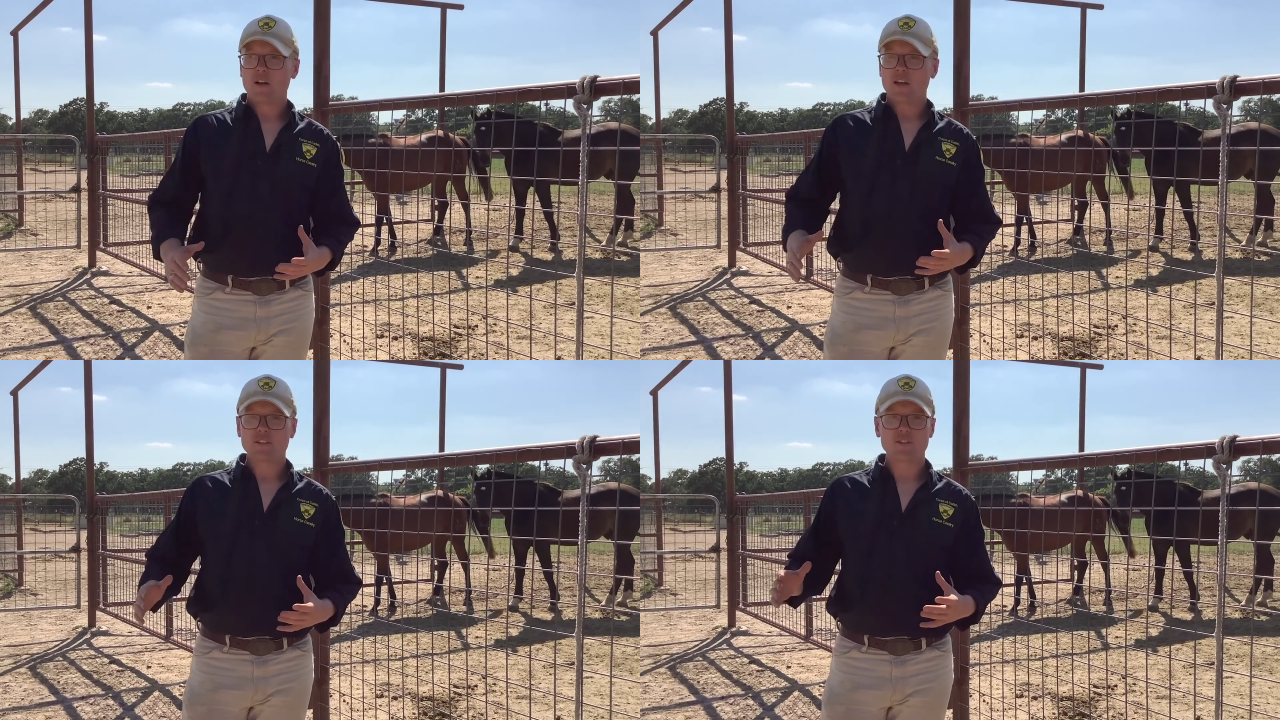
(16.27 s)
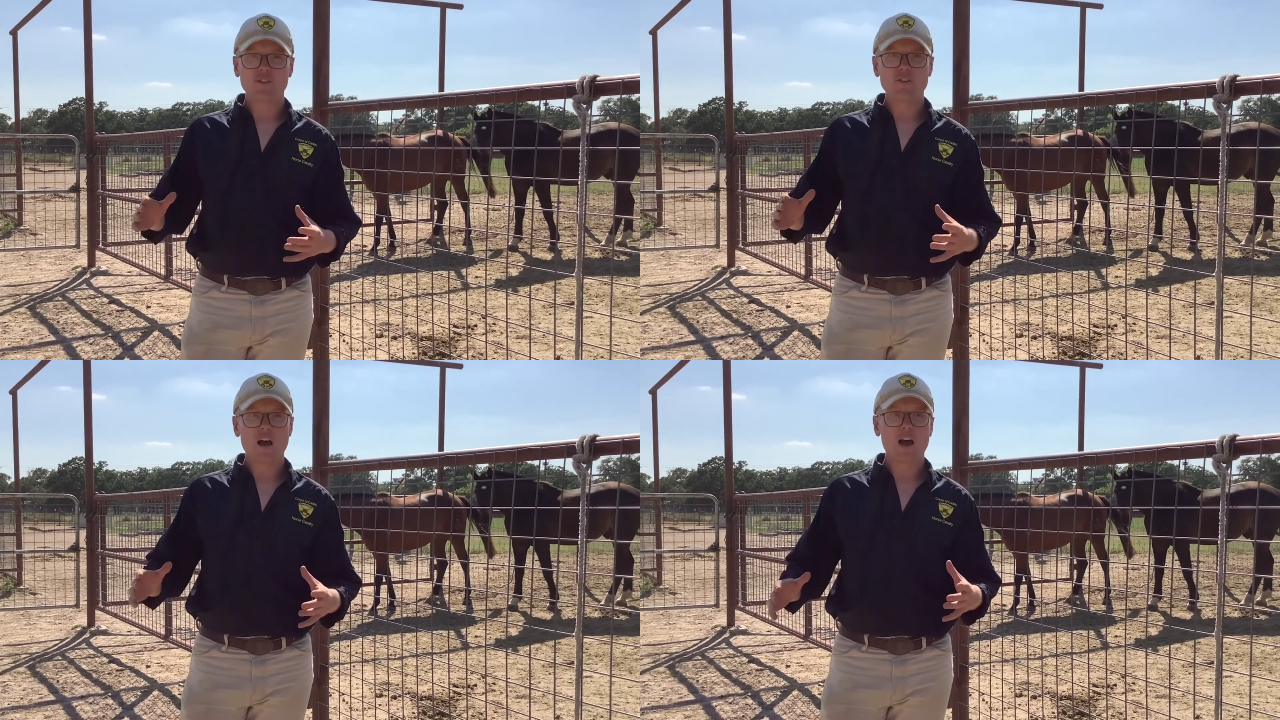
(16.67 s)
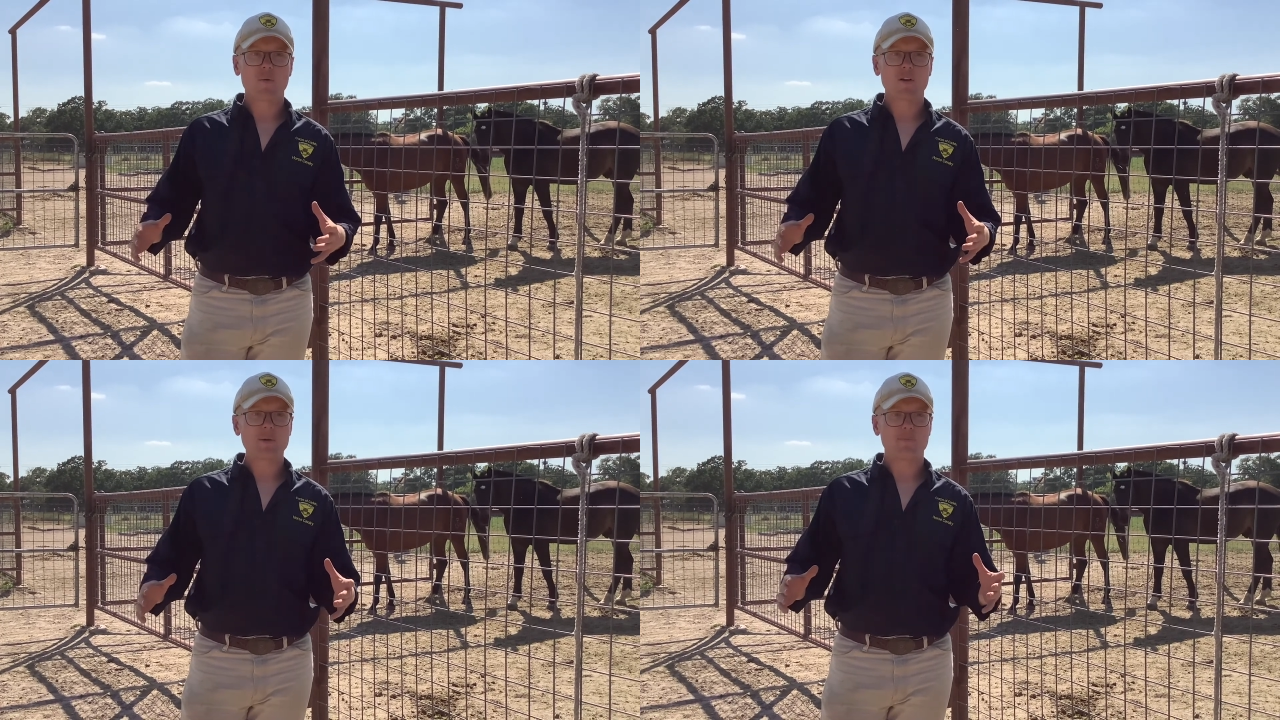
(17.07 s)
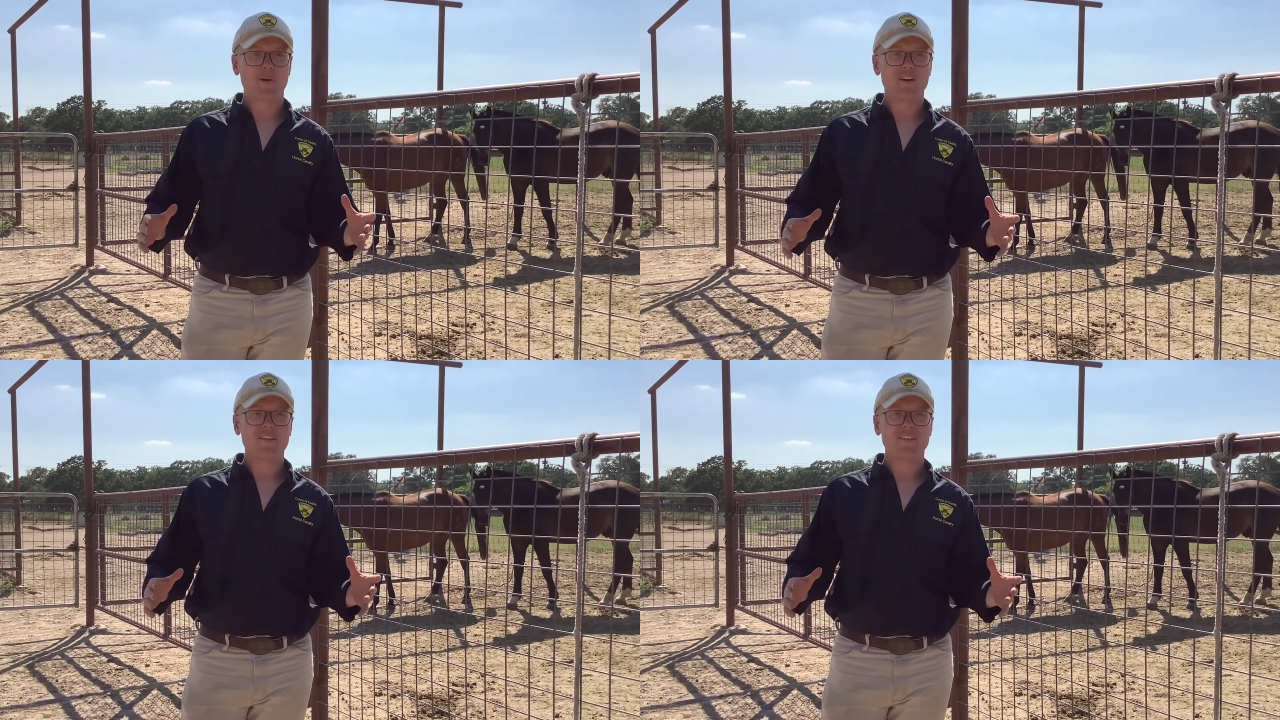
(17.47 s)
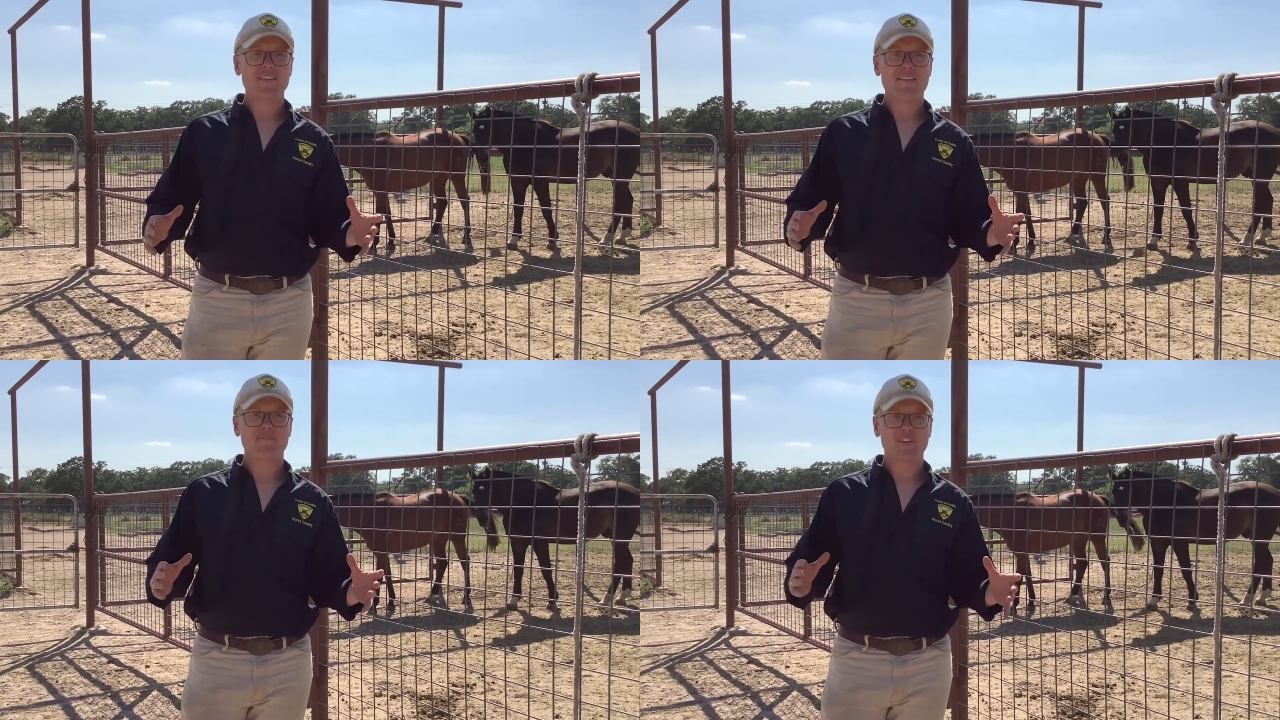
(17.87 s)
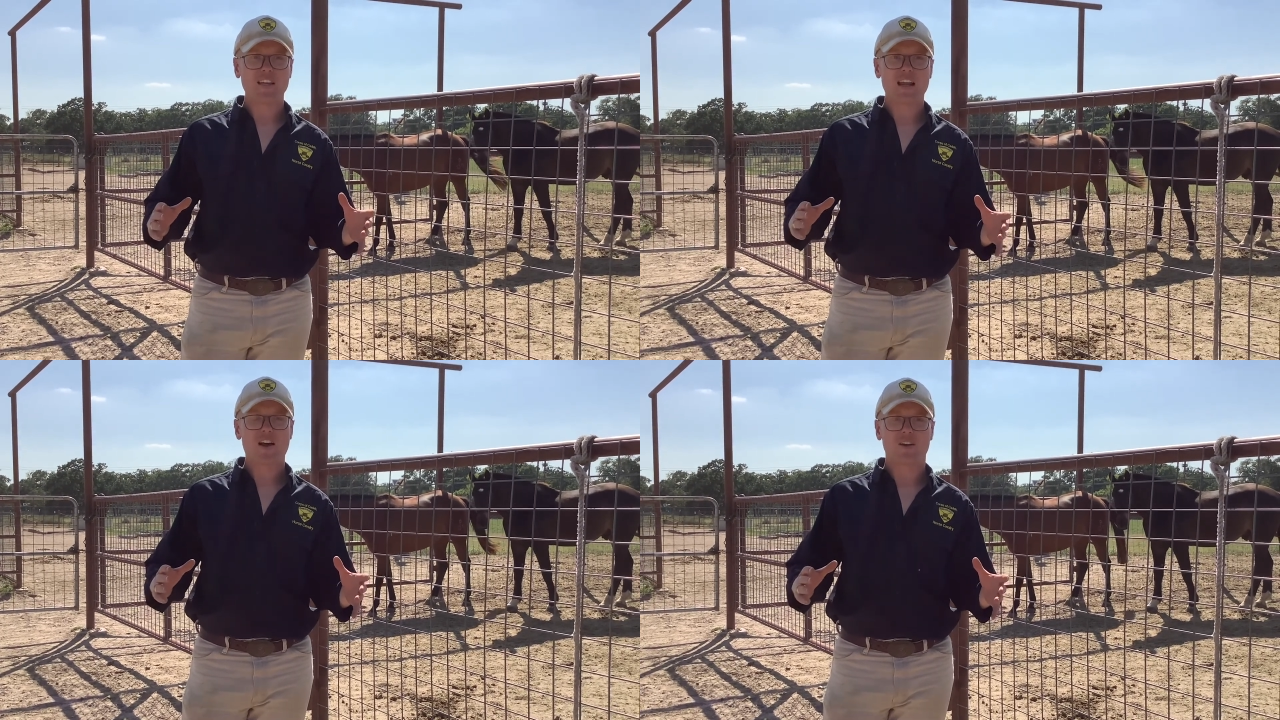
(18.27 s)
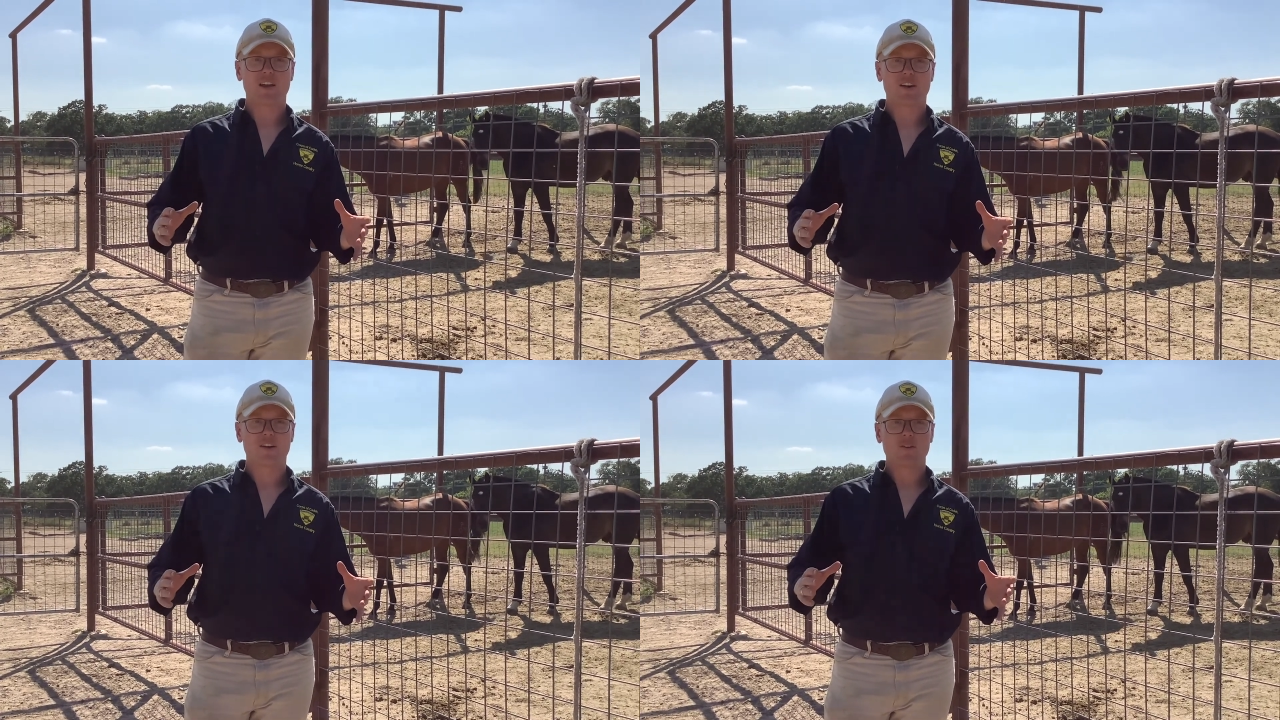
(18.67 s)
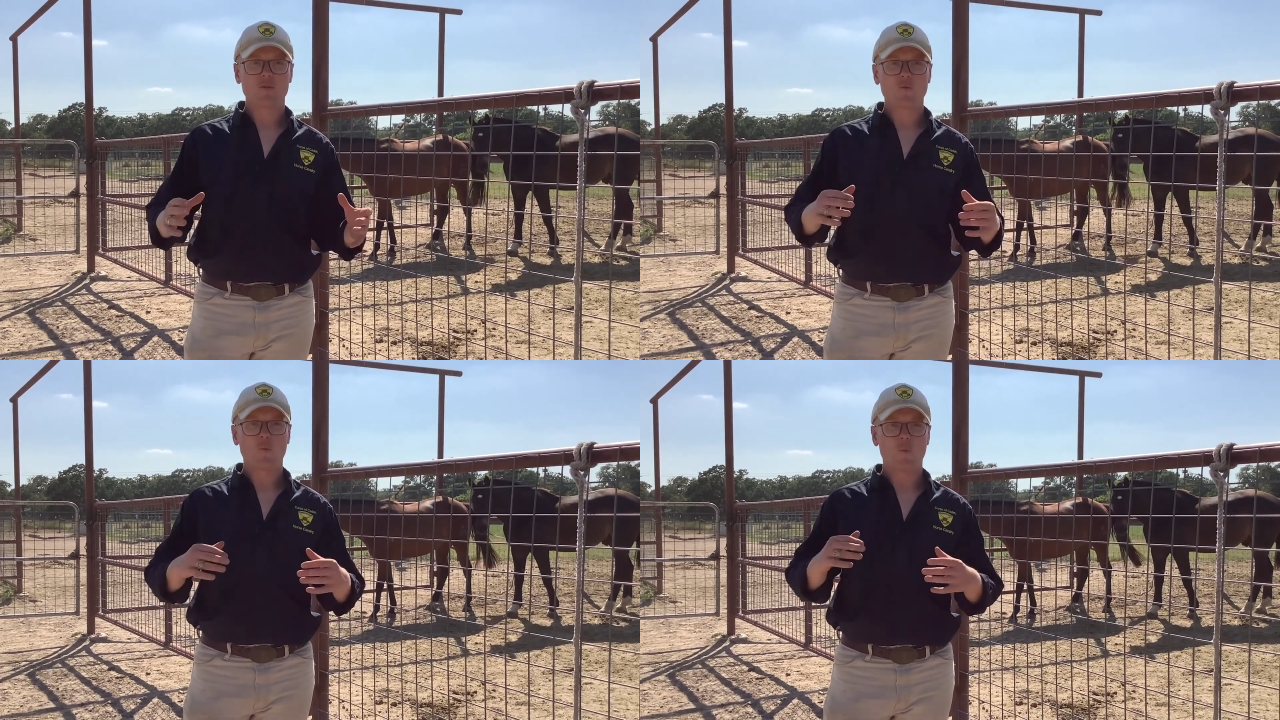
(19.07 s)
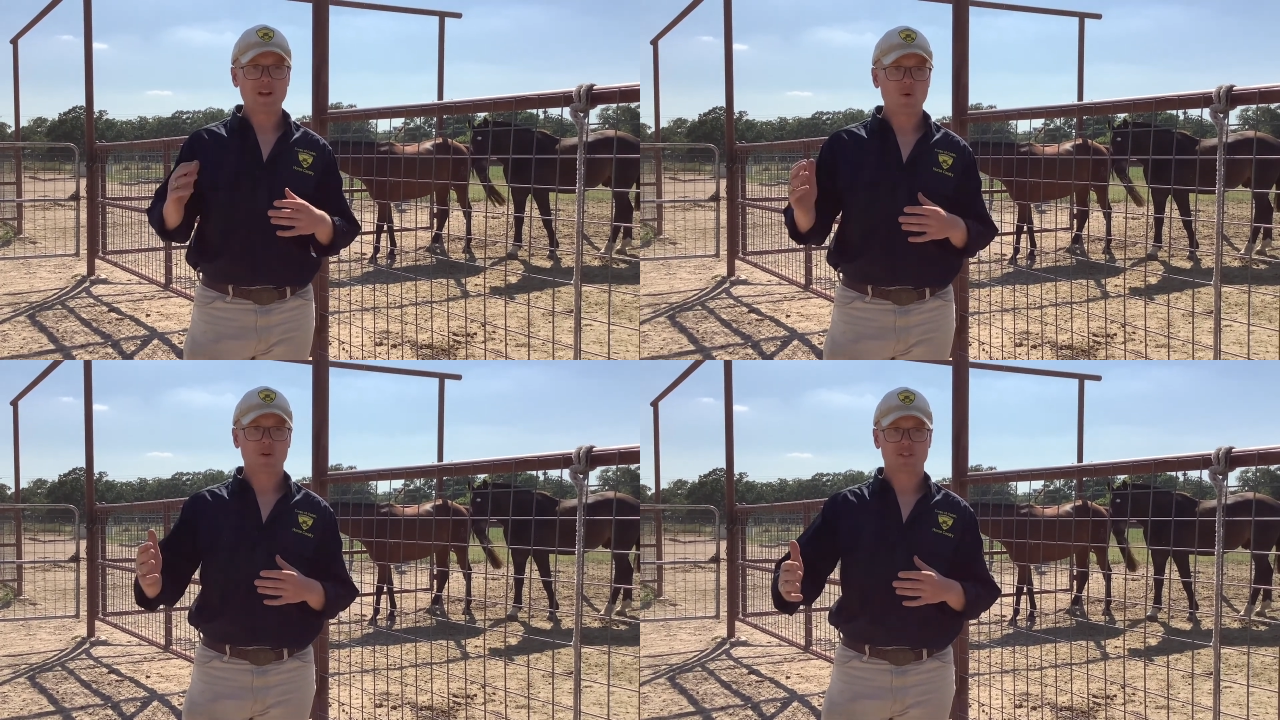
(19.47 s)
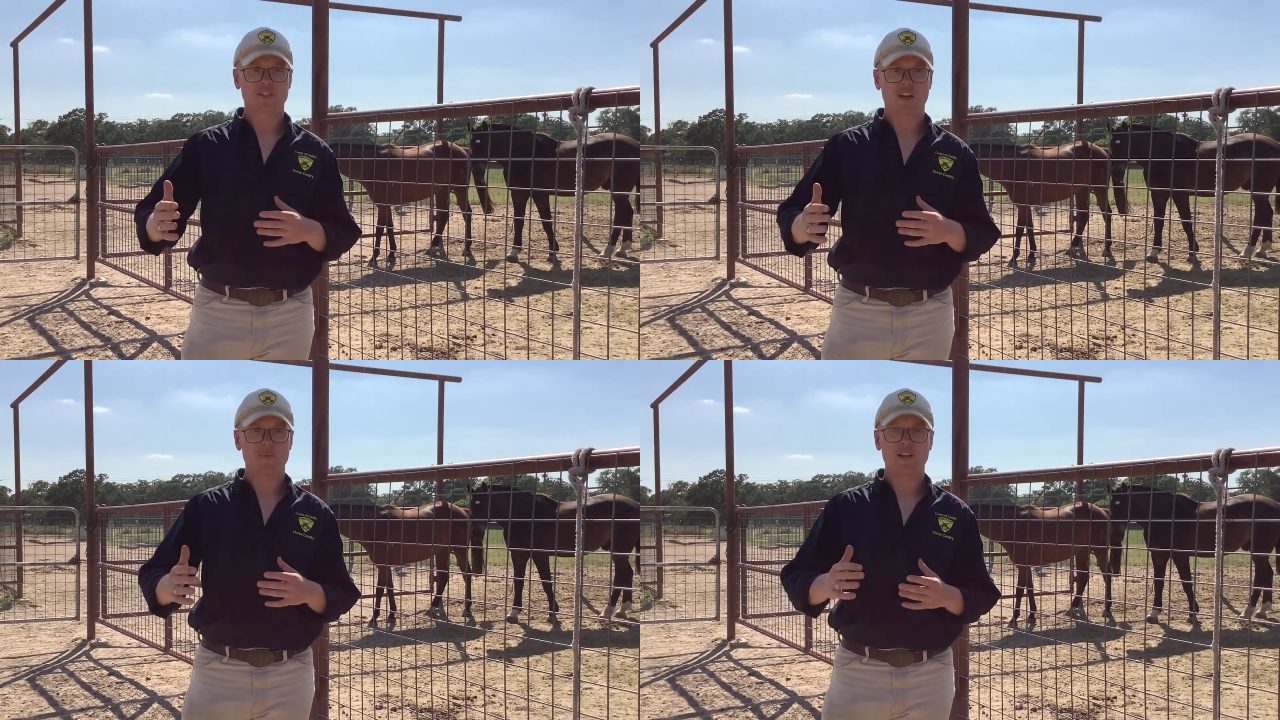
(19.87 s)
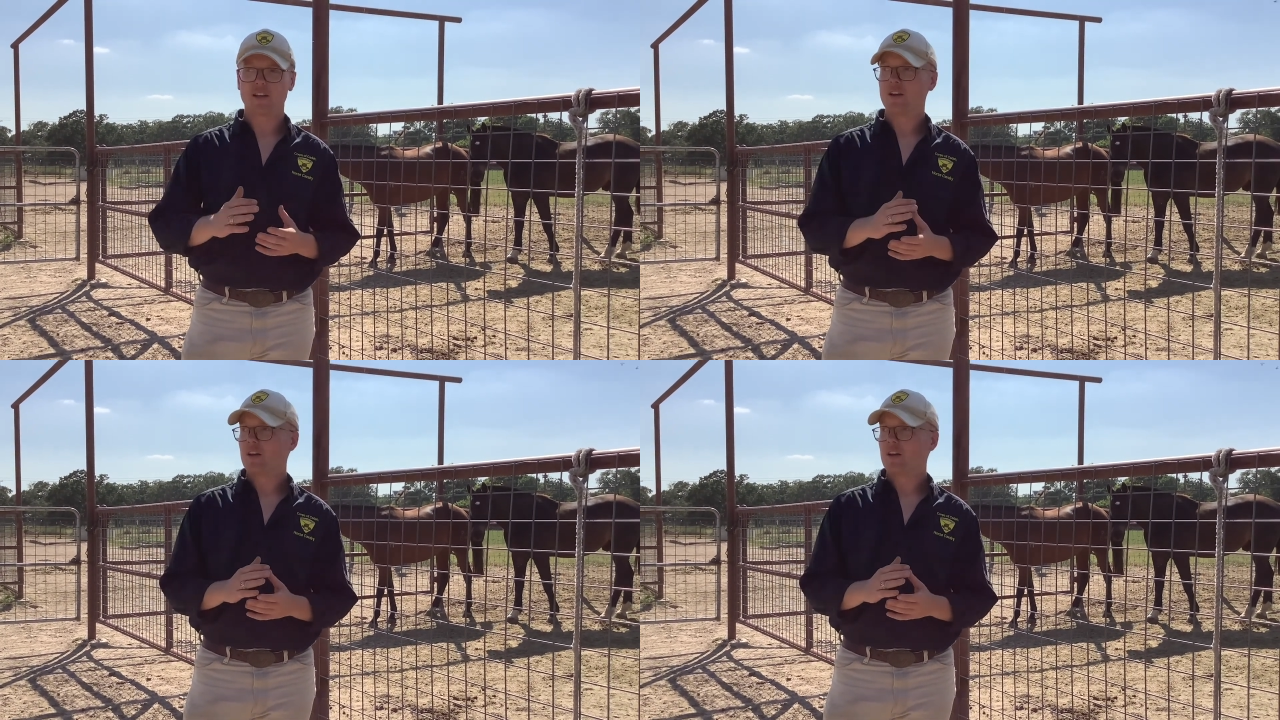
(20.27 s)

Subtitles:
is you do not want to be putting feed out here when horses come in.